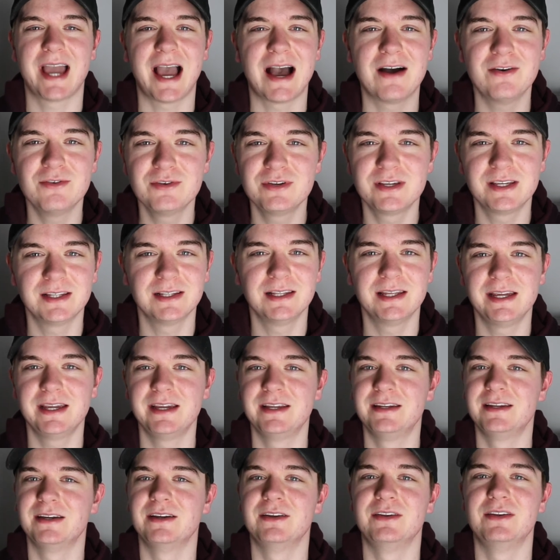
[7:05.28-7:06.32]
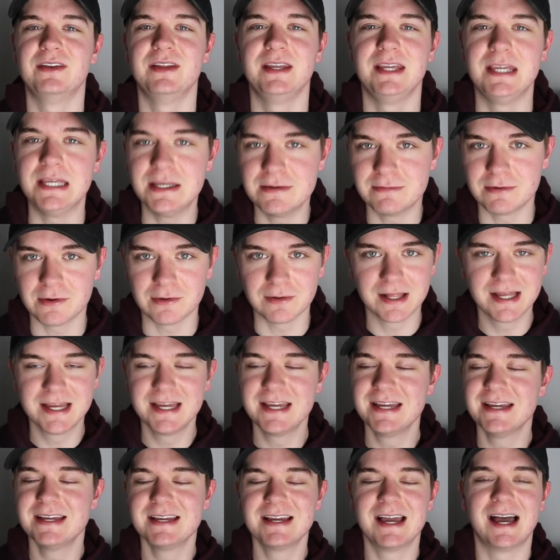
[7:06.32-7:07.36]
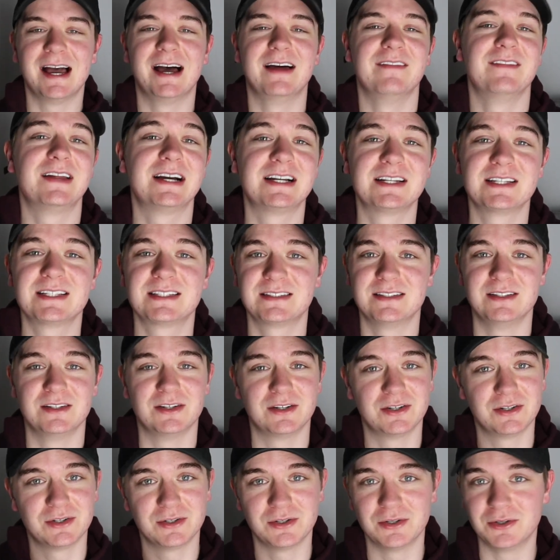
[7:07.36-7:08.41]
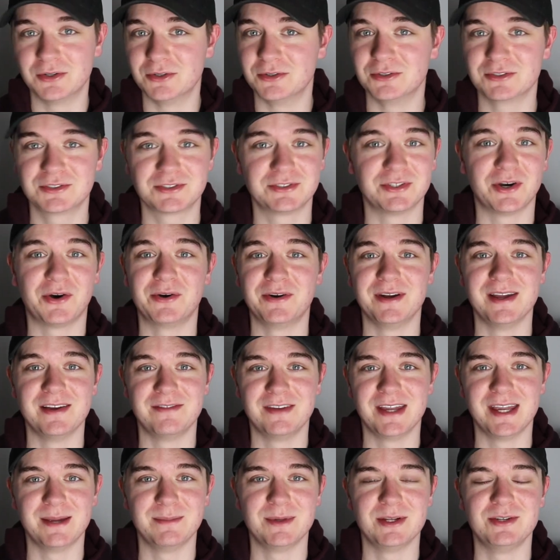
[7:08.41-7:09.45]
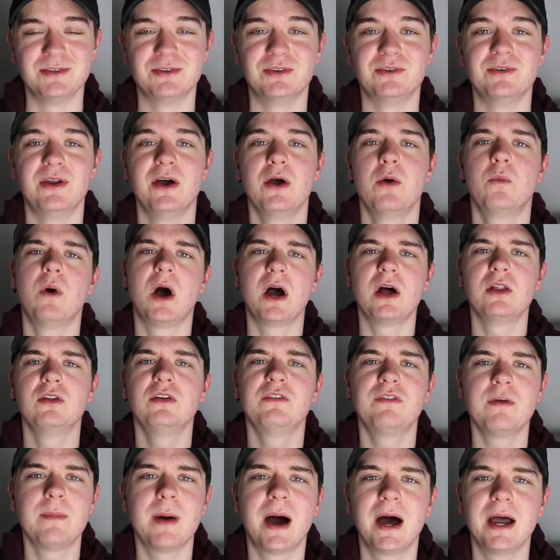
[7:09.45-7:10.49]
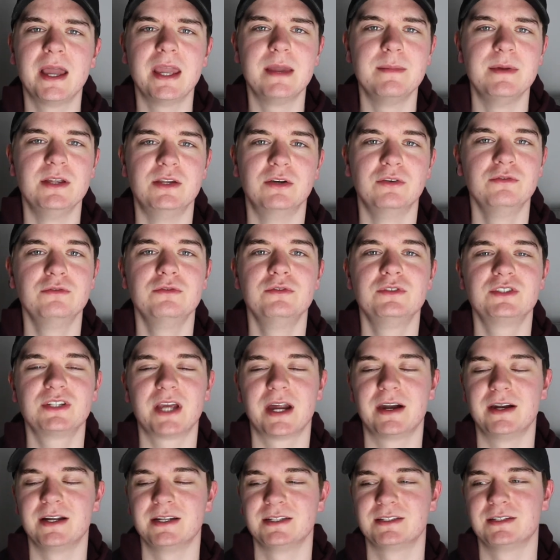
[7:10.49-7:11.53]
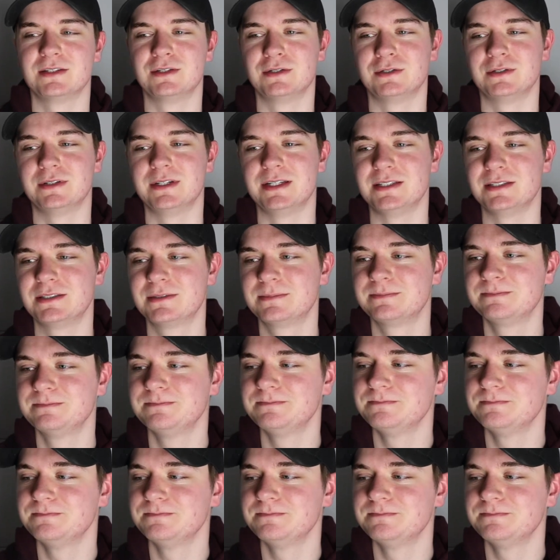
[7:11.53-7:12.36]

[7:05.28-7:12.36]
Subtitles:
calculating and evil. And that's the whole story of Amy Dunn. What I love about Amy Dunn's character, though, is